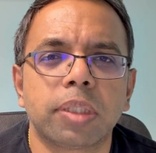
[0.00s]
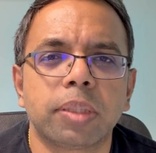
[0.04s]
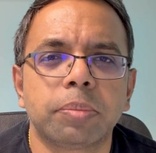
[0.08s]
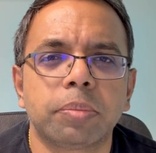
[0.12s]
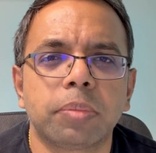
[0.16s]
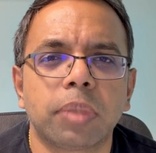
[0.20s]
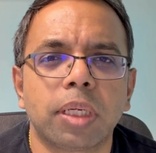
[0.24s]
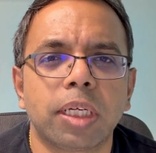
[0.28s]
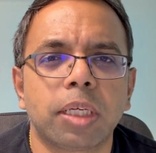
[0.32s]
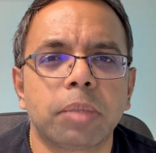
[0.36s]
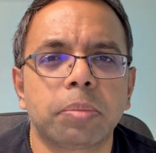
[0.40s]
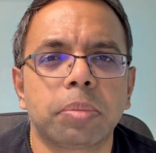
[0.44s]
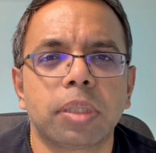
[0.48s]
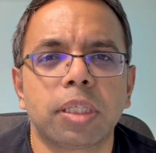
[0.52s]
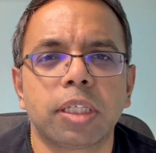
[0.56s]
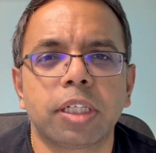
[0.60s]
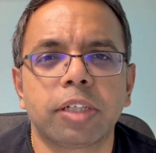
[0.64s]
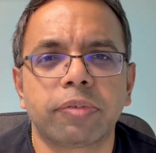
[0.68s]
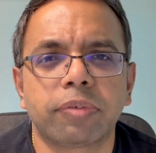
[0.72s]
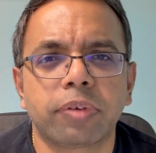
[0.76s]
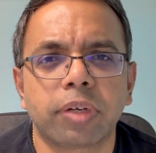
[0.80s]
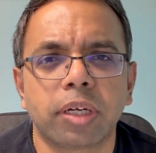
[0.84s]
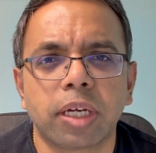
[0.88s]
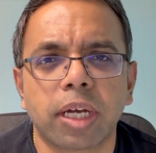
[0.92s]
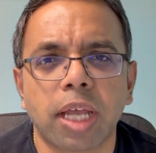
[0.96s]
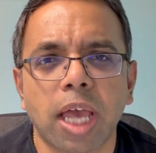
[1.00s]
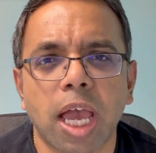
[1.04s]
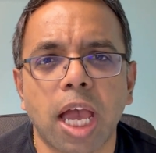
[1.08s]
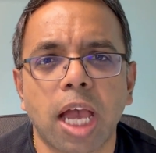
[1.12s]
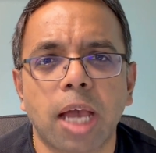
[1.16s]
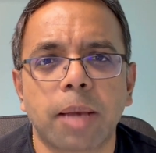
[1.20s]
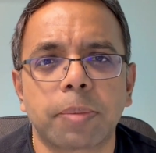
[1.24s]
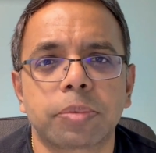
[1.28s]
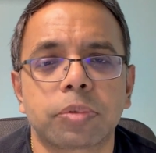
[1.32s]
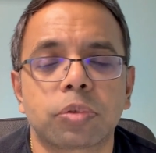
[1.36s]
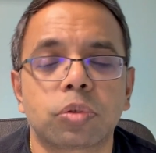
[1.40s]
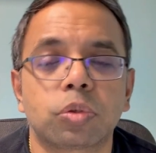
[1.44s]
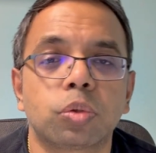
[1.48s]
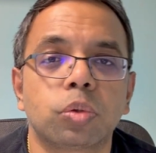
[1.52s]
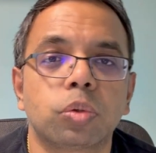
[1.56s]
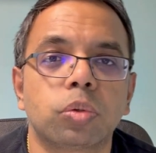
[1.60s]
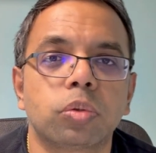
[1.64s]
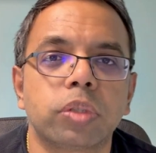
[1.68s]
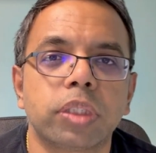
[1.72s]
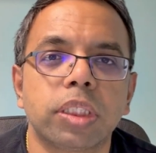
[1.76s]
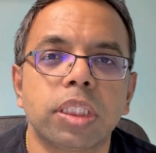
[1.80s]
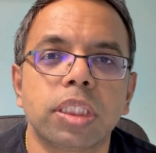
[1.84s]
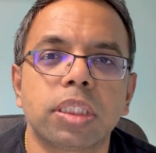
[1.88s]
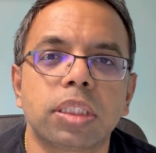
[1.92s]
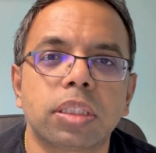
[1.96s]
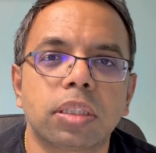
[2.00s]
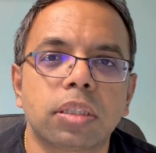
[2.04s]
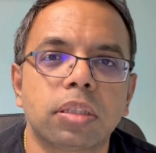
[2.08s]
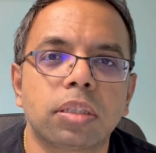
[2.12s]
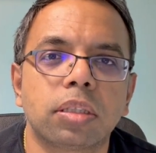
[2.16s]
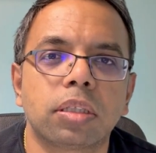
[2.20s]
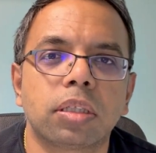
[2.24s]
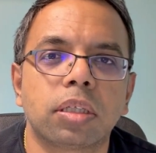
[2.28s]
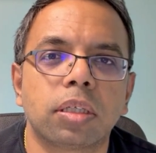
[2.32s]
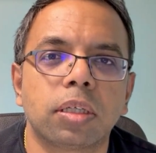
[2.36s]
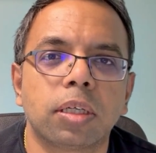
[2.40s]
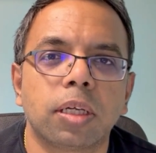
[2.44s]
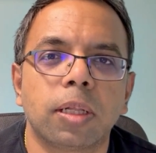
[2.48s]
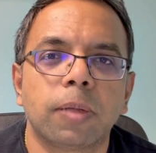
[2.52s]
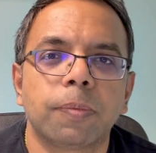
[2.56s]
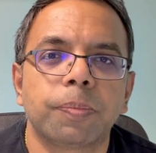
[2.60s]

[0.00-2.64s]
multiple different apps to each other,